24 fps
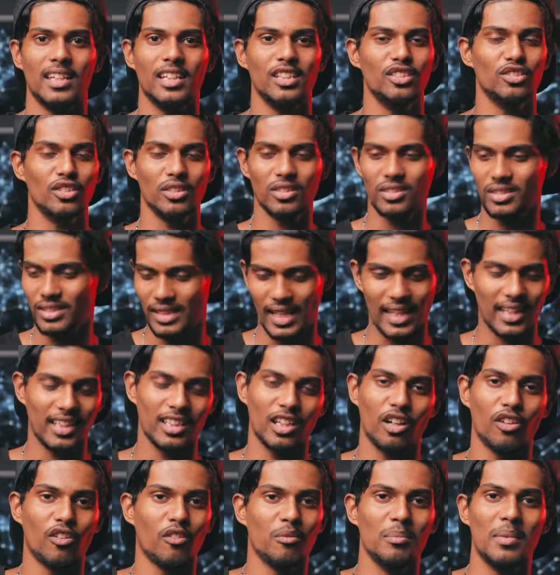can just take it
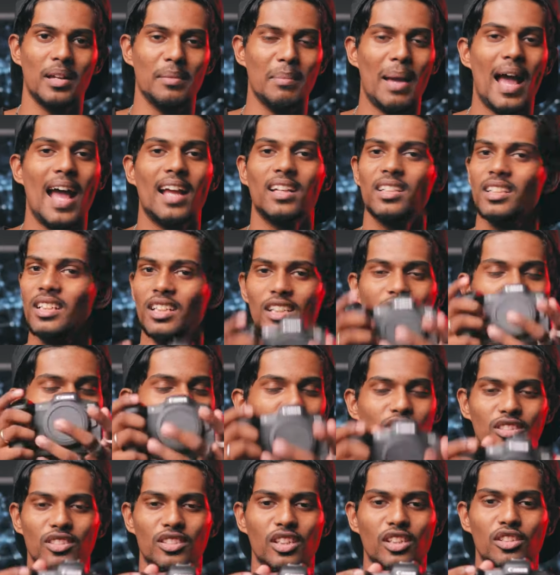out of my bag,
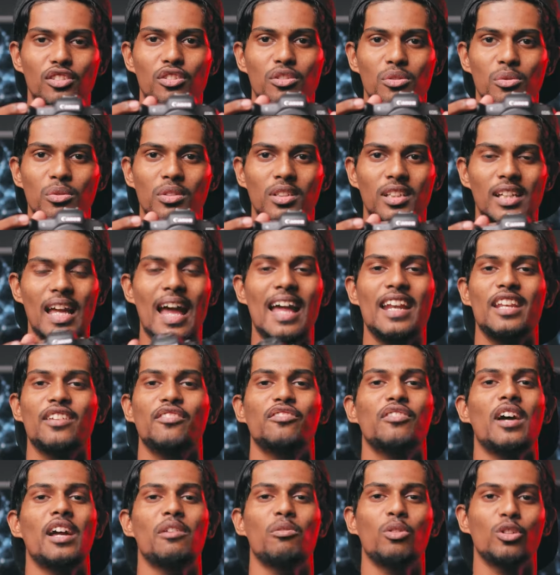just shoot. And if
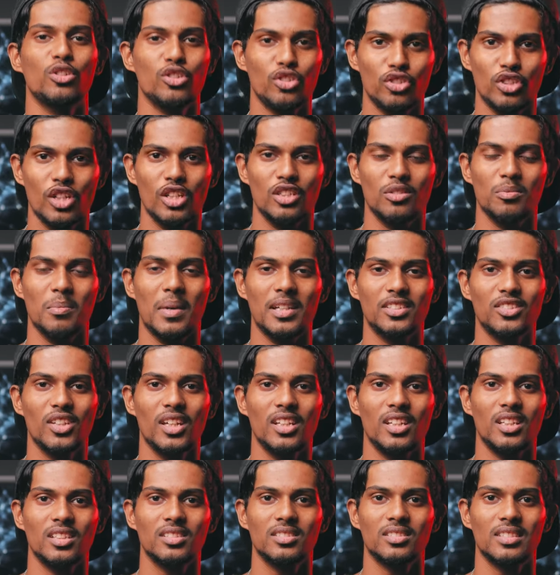I want to change my
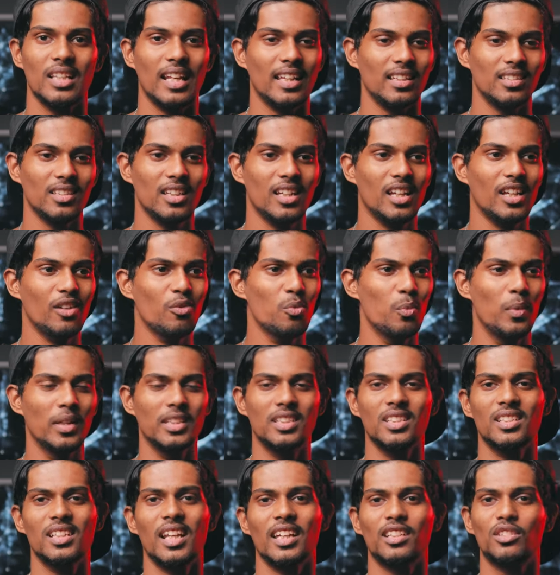settings, like
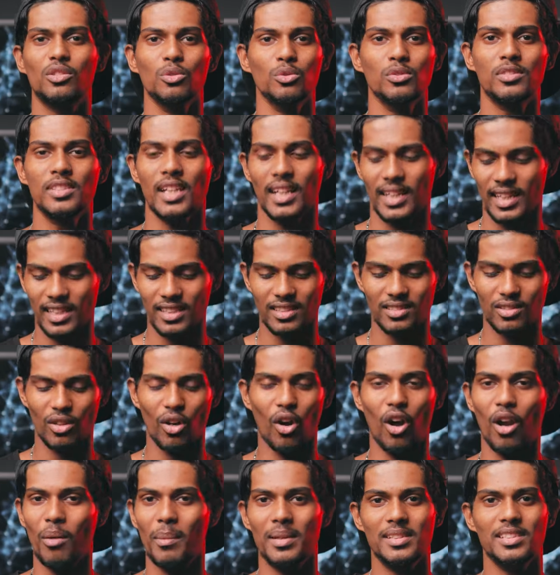within like 2 seconds,
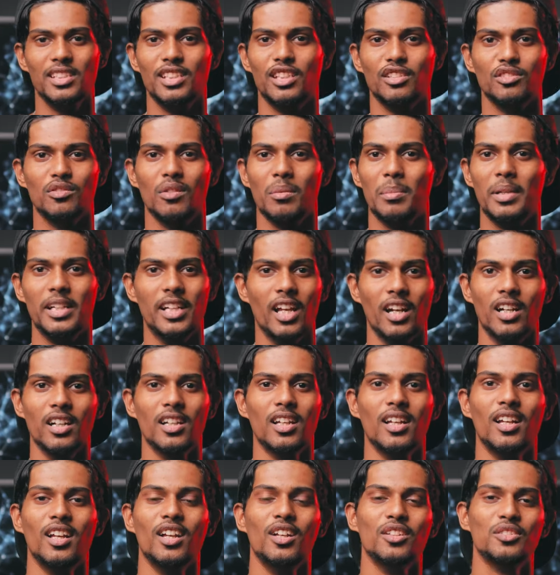all my settings will be done.
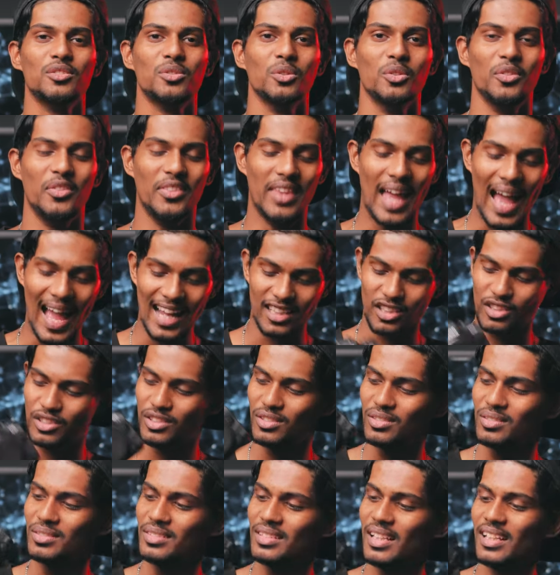So that,
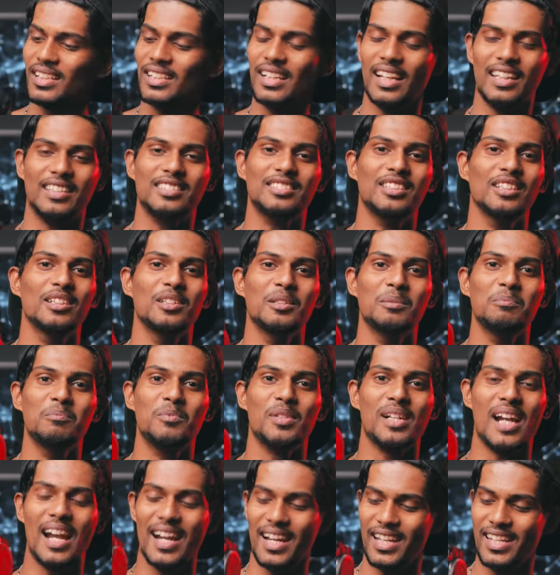like the
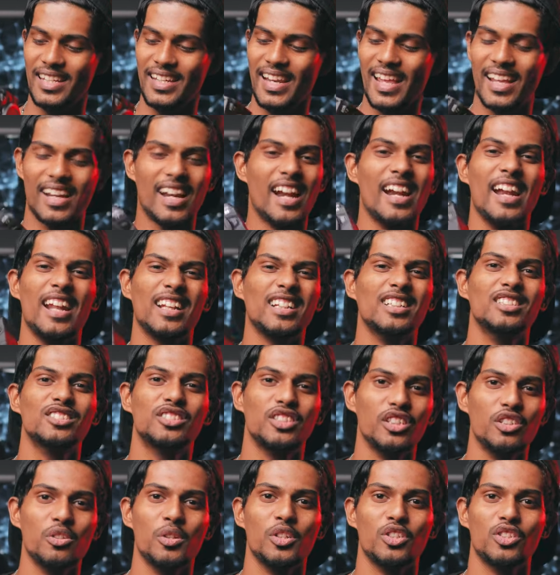run in a run and gun
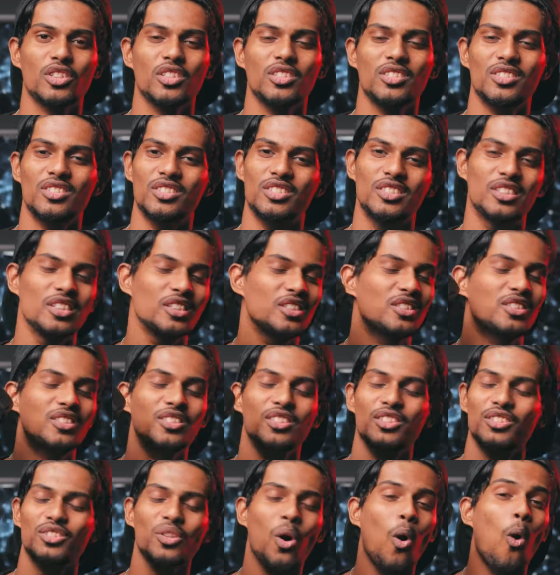situation, this
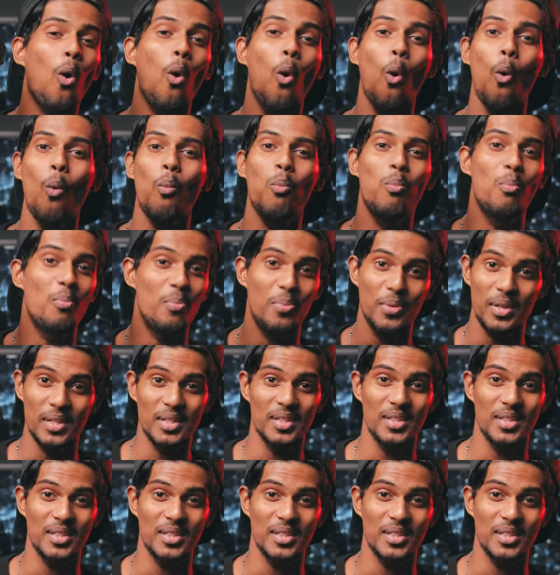is OP.